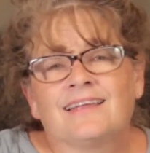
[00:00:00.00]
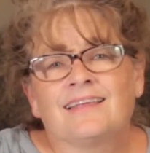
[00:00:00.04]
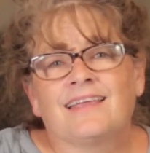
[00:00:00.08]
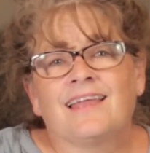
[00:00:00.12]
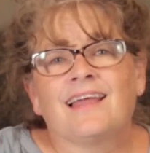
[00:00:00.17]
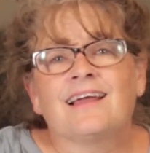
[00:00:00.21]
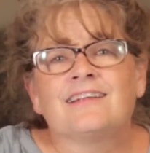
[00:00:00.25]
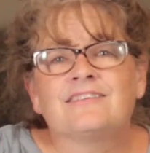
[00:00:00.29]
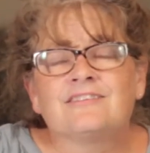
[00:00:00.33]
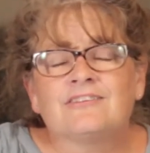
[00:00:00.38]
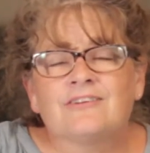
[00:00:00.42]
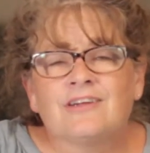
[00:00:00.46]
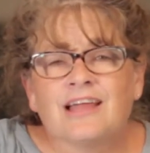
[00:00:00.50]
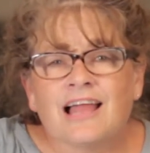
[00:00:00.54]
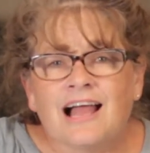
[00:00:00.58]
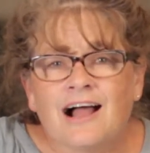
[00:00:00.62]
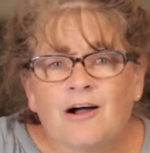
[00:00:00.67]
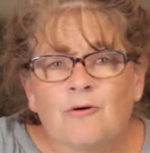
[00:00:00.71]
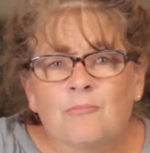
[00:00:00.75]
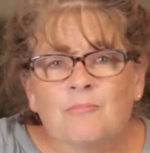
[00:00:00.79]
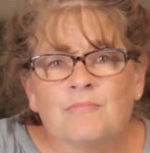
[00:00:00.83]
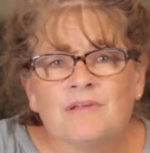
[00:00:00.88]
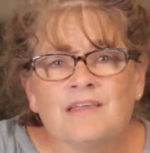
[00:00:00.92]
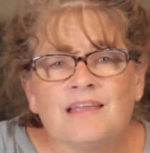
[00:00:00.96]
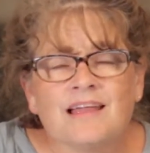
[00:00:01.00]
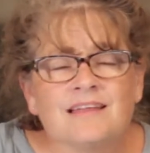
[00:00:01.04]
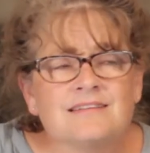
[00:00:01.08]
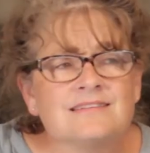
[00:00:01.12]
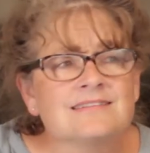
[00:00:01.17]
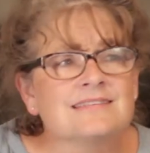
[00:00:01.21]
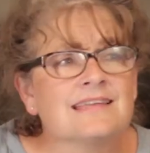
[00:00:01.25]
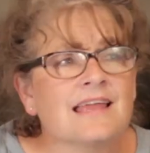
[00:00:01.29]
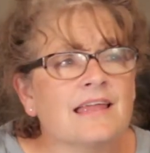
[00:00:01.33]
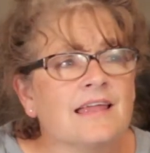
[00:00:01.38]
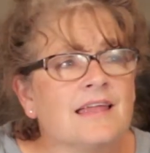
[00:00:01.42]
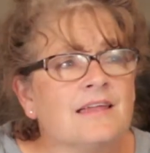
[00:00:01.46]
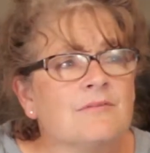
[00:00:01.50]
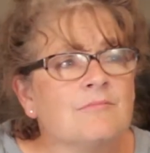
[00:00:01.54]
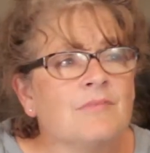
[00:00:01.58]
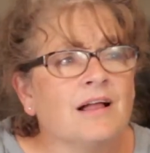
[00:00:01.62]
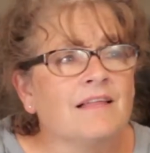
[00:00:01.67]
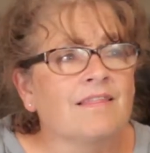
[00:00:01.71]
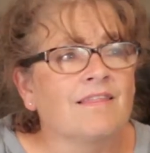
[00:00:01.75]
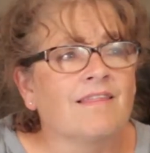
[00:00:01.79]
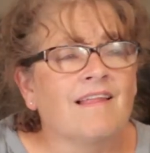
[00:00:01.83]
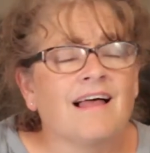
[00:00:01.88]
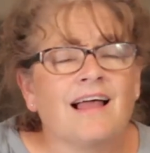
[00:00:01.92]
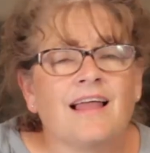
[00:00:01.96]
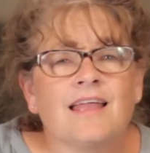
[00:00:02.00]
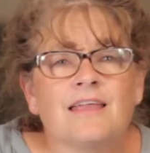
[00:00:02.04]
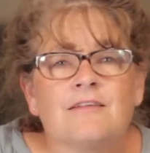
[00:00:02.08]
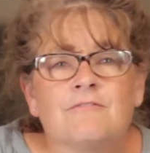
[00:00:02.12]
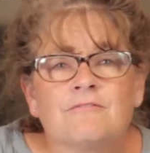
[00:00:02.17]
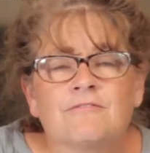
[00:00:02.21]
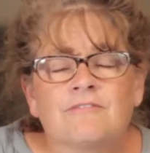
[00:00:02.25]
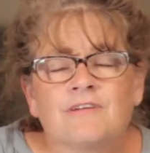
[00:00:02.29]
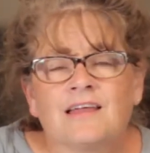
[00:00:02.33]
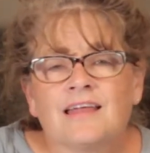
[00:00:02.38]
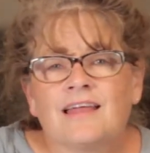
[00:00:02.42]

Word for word: Can't you help me? I just hate my life.